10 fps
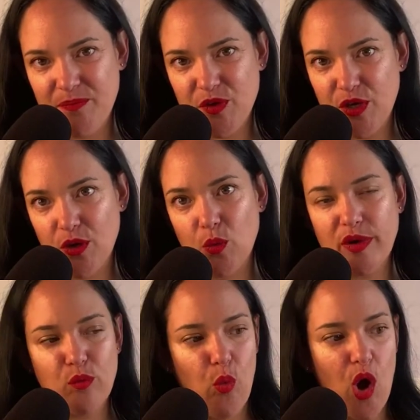We
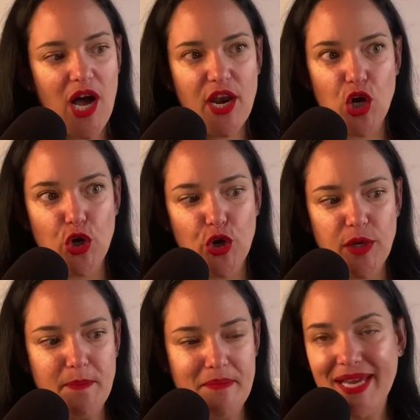want a
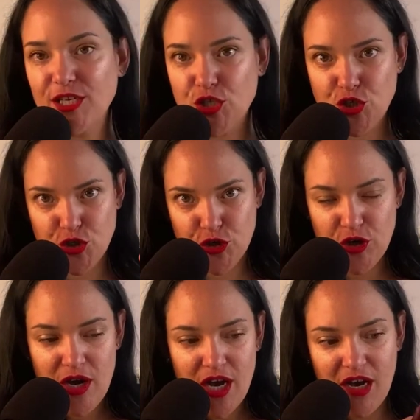good
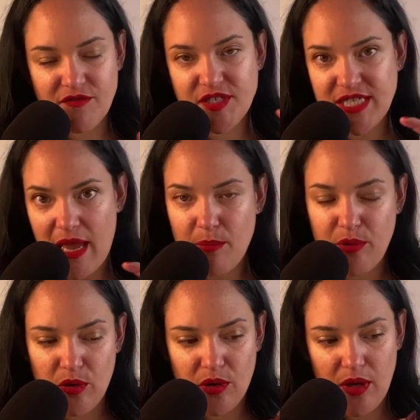mixture of
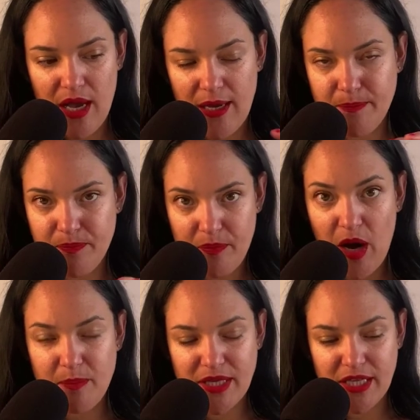sample
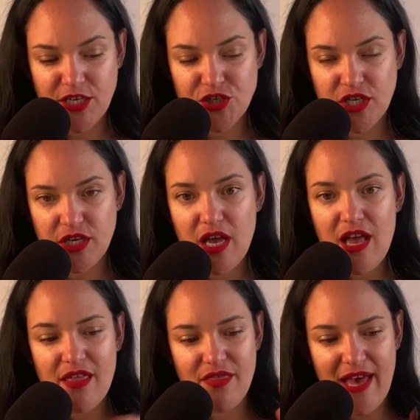population,
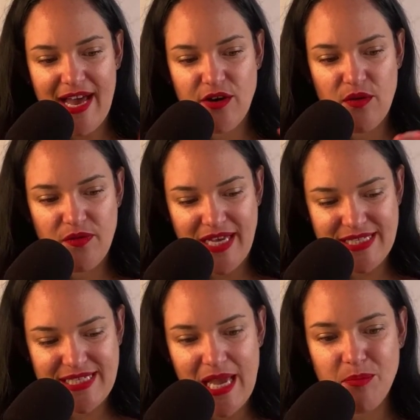that
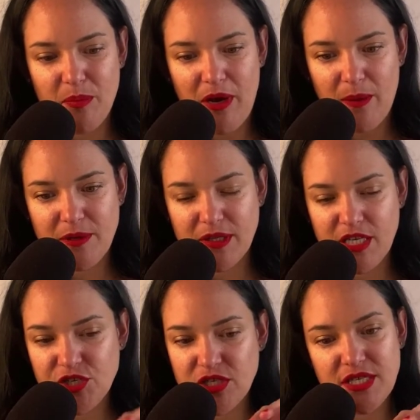sample
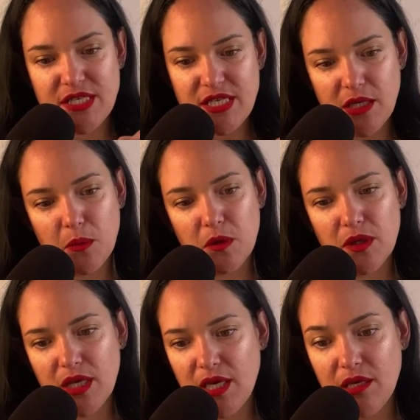population is equal
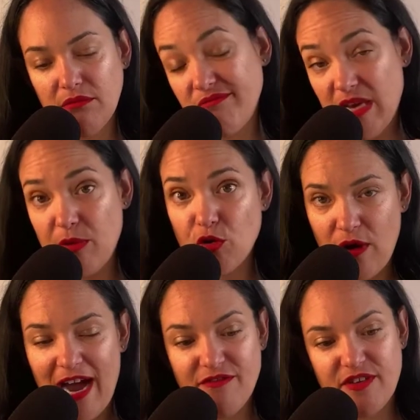in
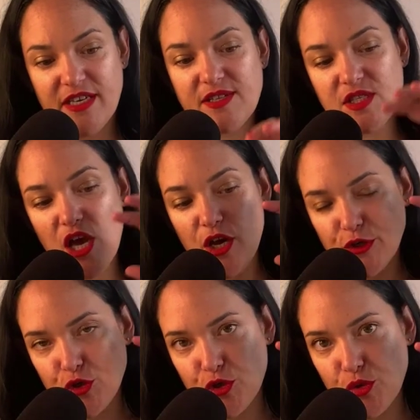demographics
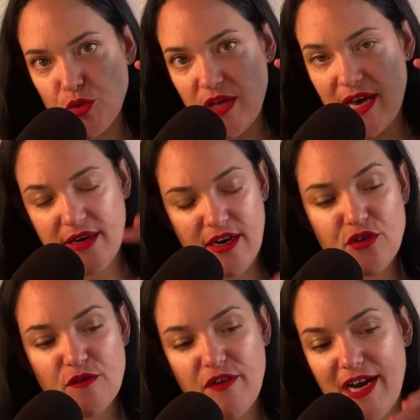to that, and
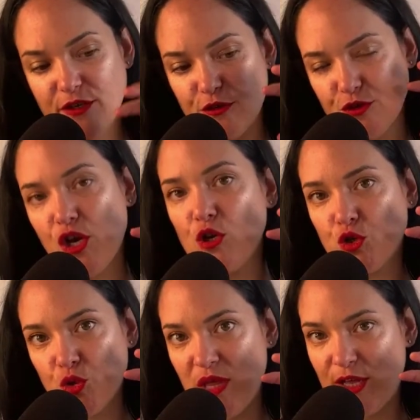other factors,
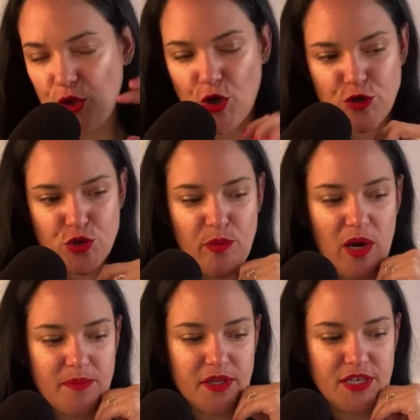to that larger
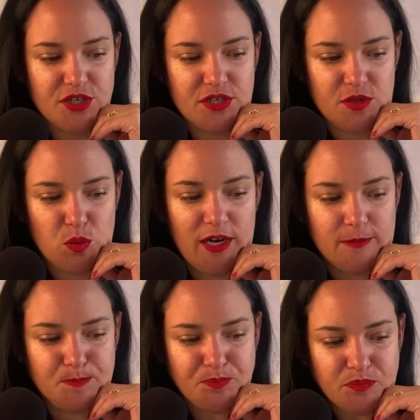population as
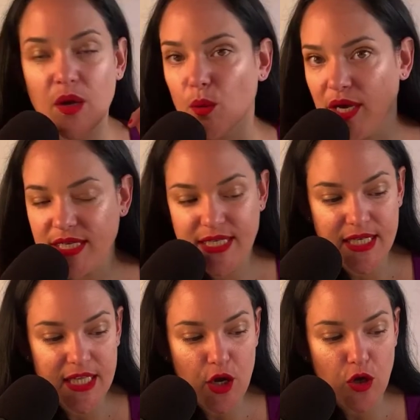well. We
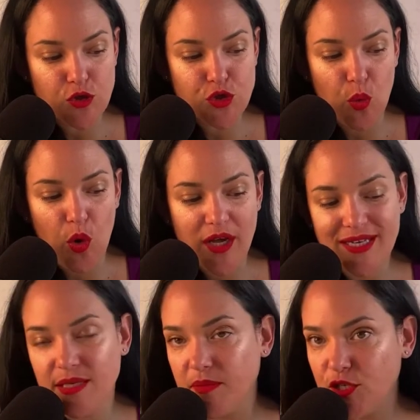ideally also want it
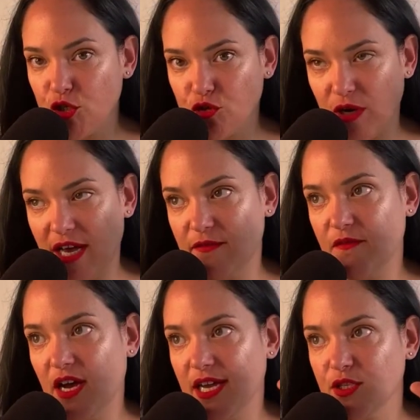to be
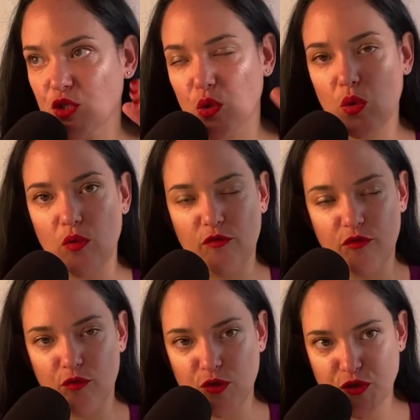stratified. So
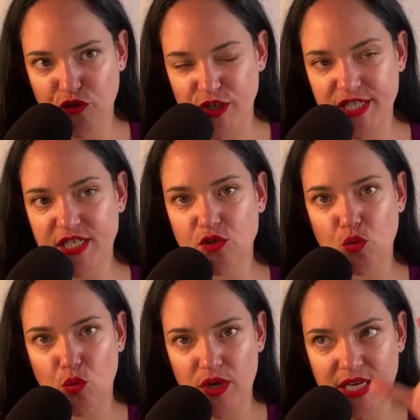for instance,
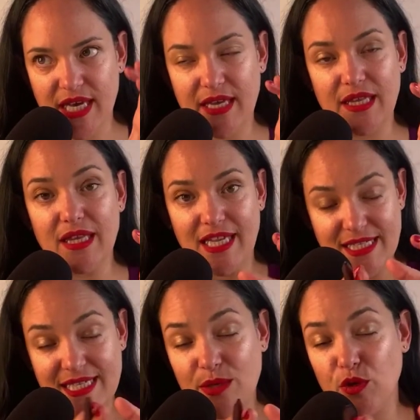we can, let's
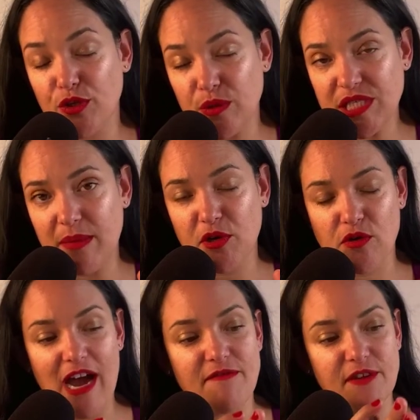say with those
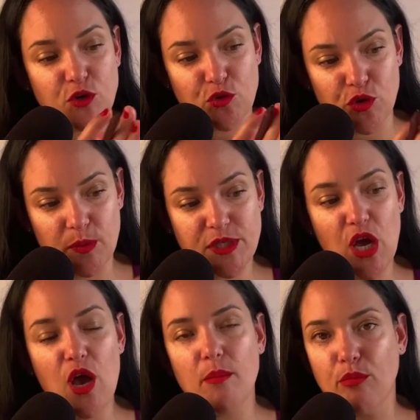demographic groups,
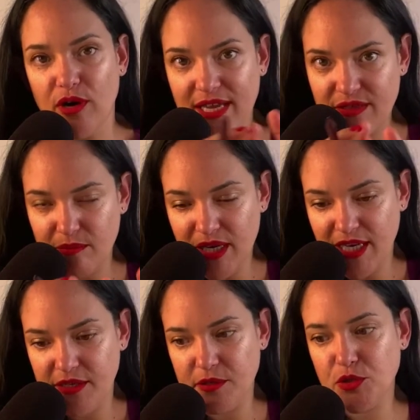break them
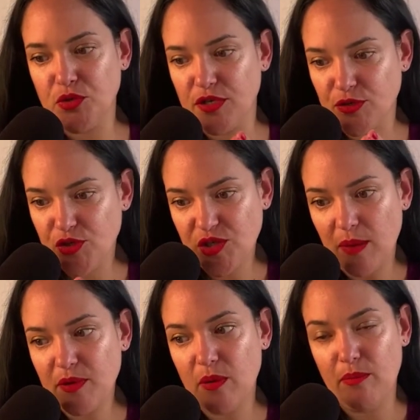into their
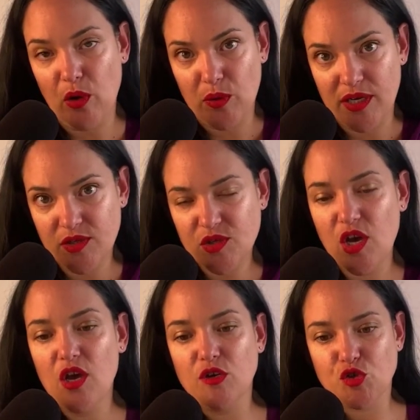subcomponents.
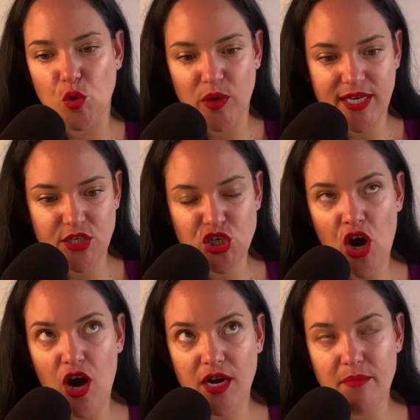So we can
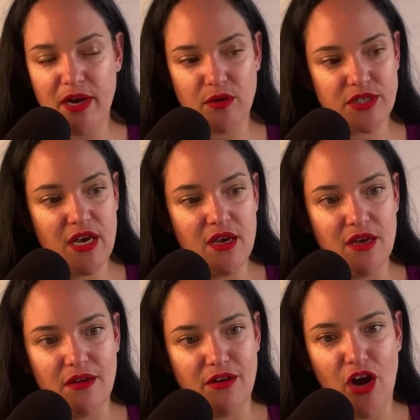talk about
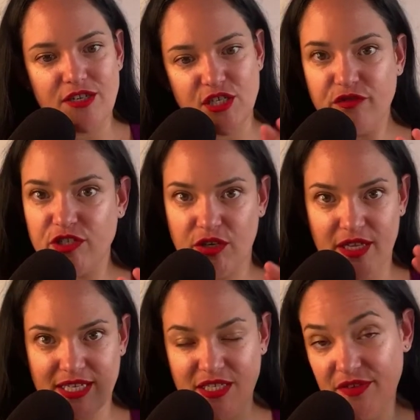not just physical
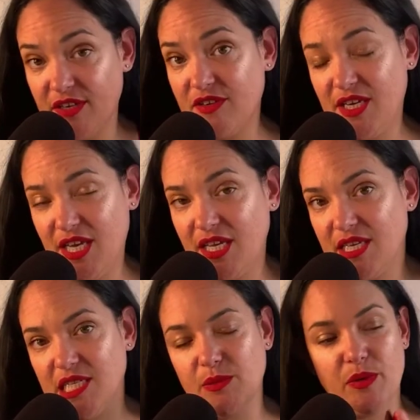activity of
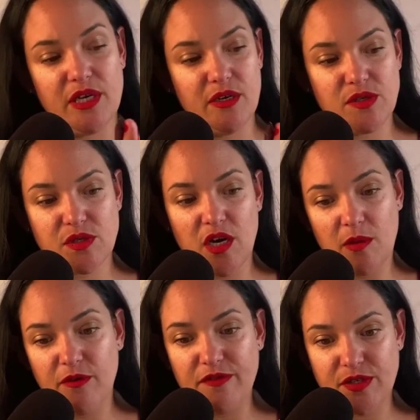Canadians, but we can also talk
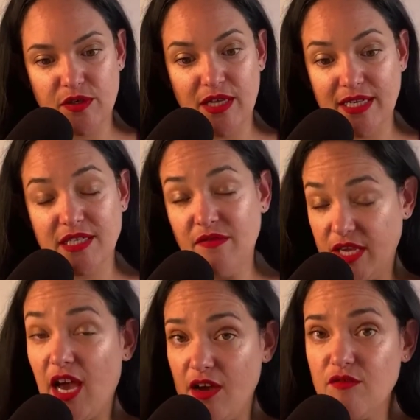about physical
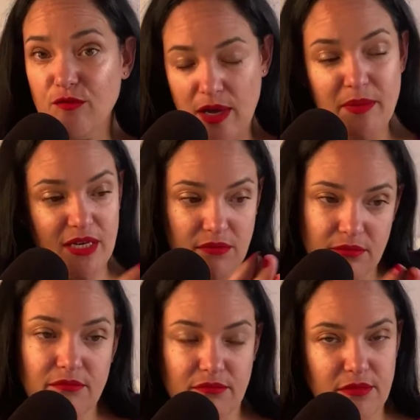activity of
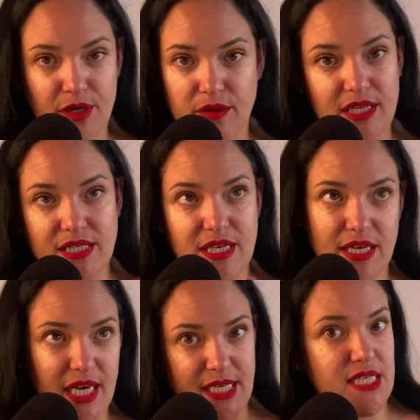women, let's say
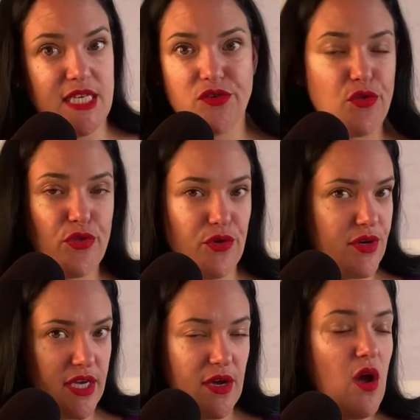18 to
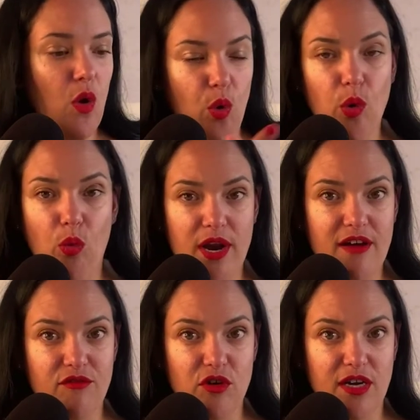30 or
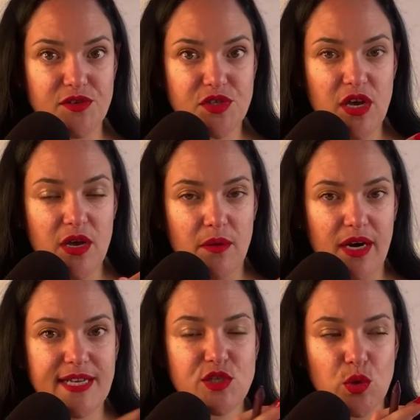whatever else,
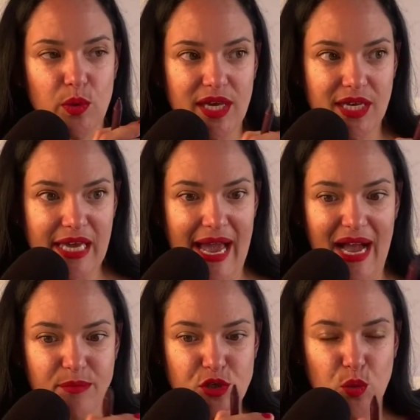right? So we can
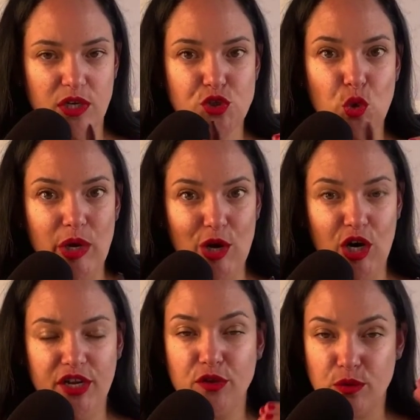capture what's going
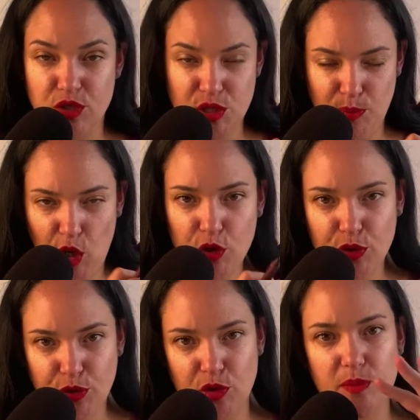on in those smaller
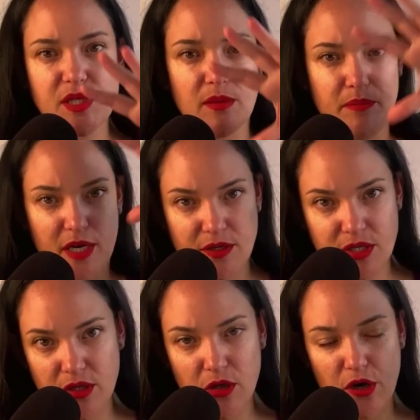groups compared to
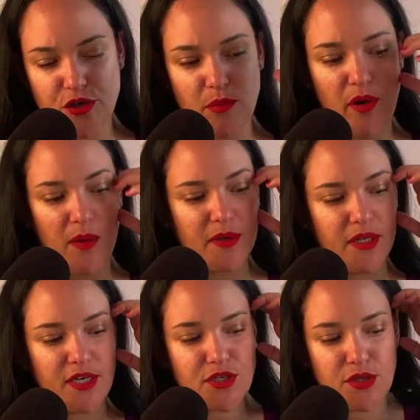the larger
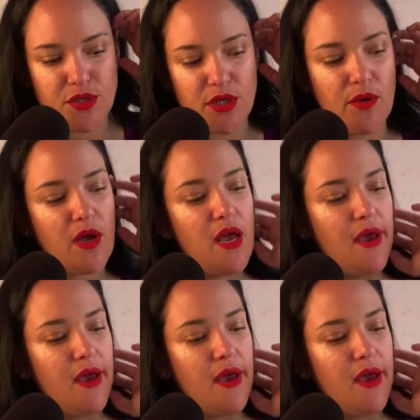population too.